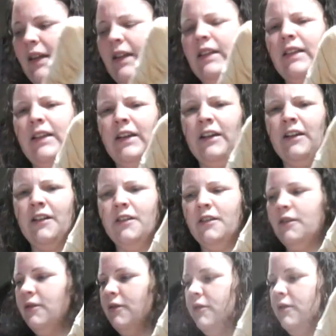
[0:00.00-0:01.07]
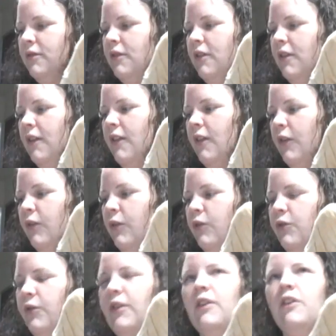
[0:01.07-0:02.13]
Claire is also
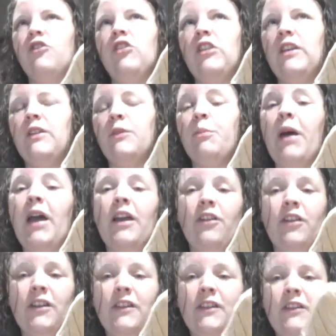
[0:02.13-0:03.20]
doing this. She is Pyrex